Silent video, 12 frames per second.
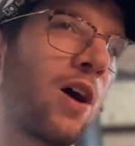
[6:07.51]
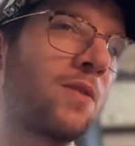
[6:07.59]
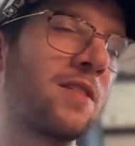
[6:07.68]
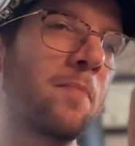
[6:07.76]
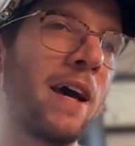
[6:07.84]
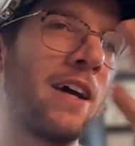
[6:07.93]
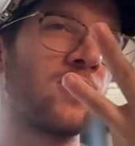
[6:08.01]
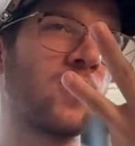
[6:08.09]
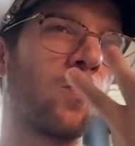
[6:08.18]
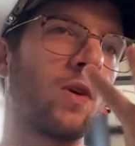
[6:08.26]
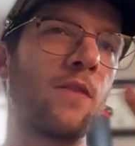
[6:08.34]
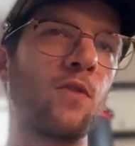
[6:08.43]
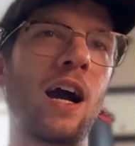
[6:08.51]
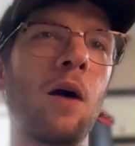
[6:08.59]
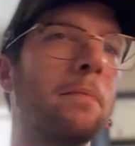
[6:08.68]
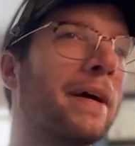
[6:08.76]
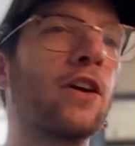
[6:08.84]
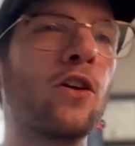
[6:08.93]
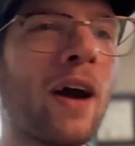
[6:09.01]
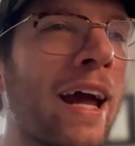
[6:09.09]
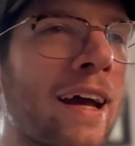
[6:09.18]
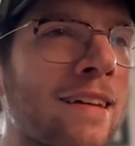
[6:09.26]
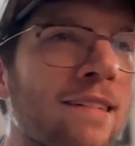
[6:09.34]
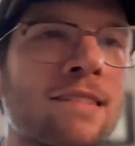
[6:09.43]
It depends on how big your
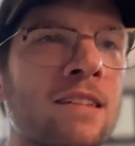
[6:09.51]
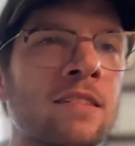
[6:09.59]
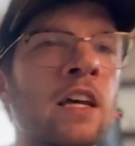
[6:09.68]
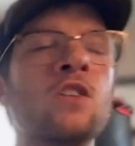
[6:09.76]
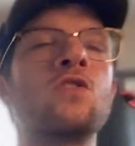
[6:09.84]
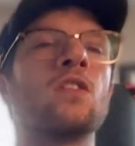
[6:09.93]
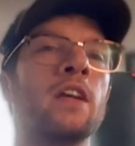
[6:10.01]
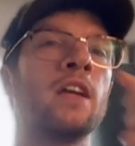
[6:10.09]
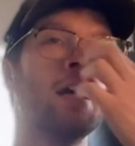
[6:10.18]
hand is, essentially.